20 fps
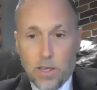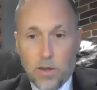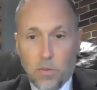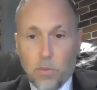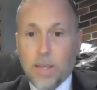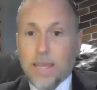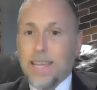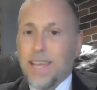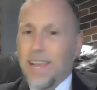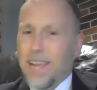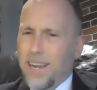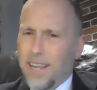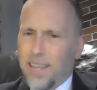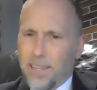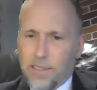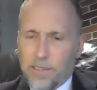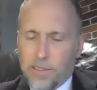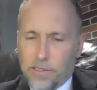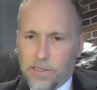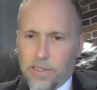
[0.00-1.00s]

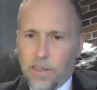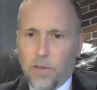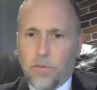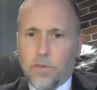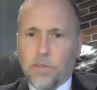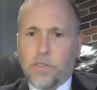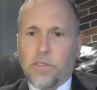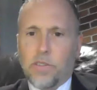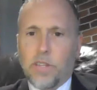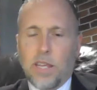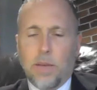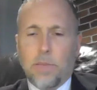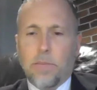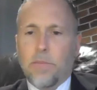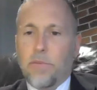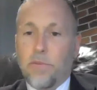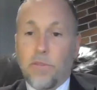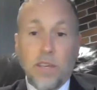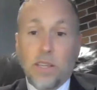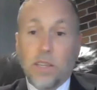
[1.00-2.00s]
regaining self-esteem,
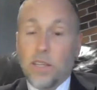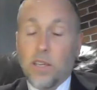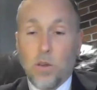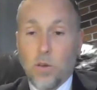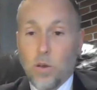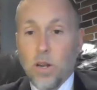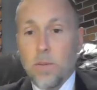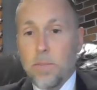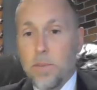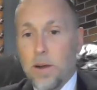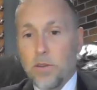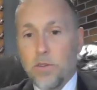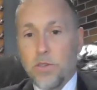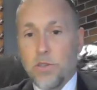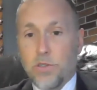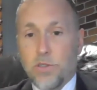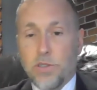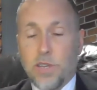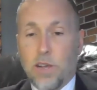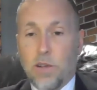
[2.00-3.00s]
feeling good about
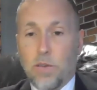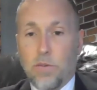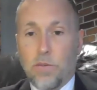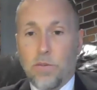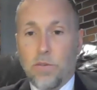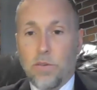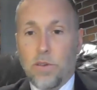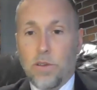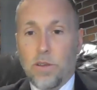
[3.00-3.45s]
yourself.